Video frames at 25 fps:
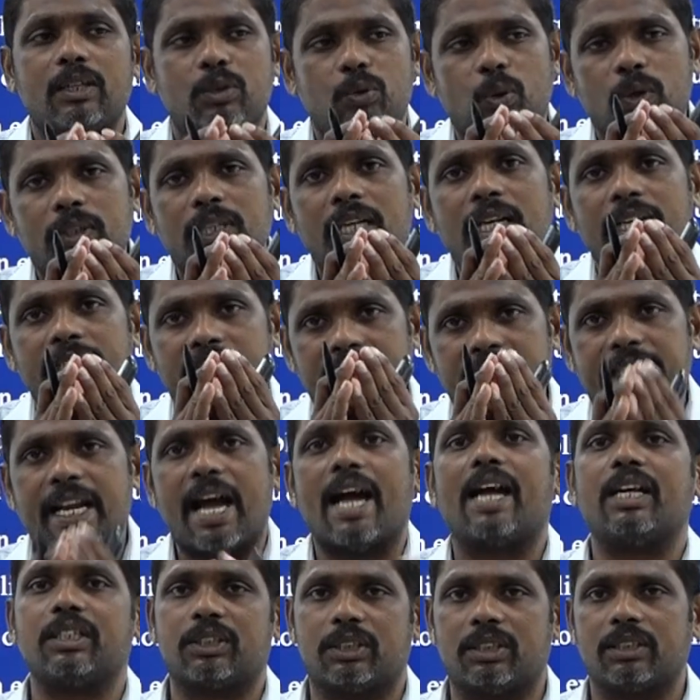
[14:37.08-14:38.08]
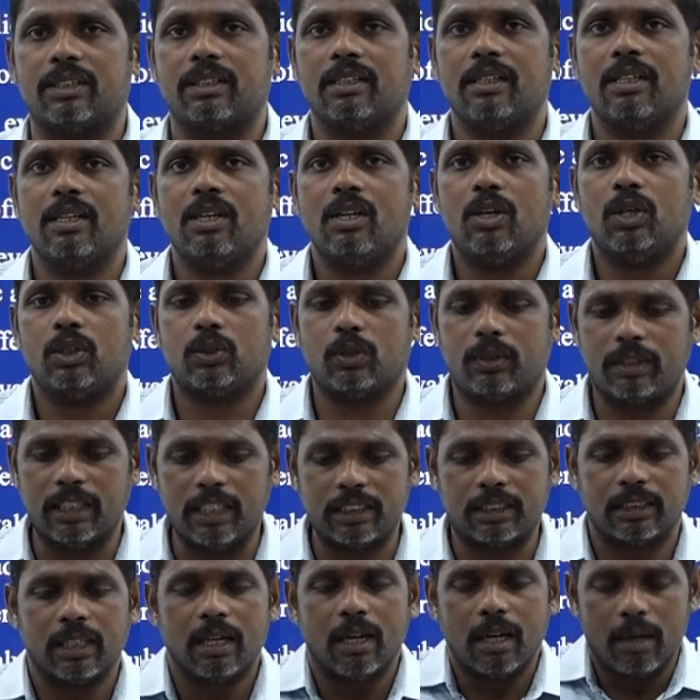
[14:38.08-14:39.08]
totally detached. So
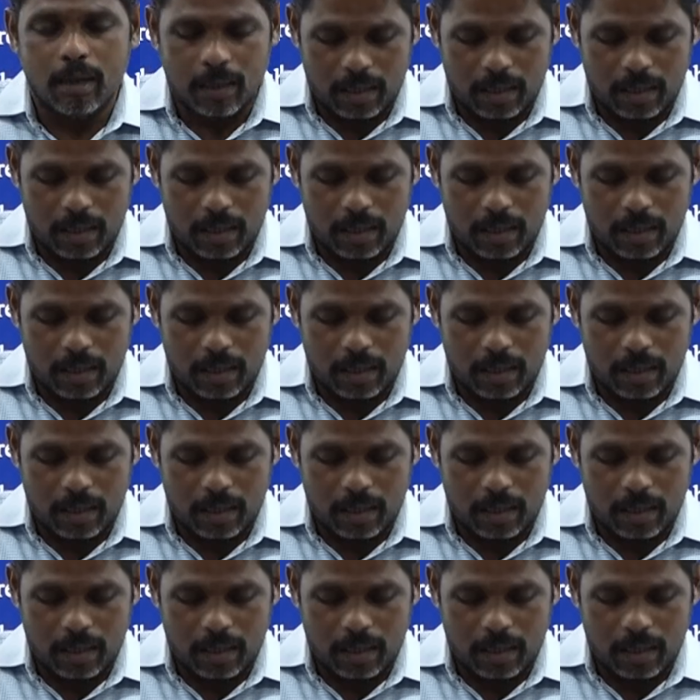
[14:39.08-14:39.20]
this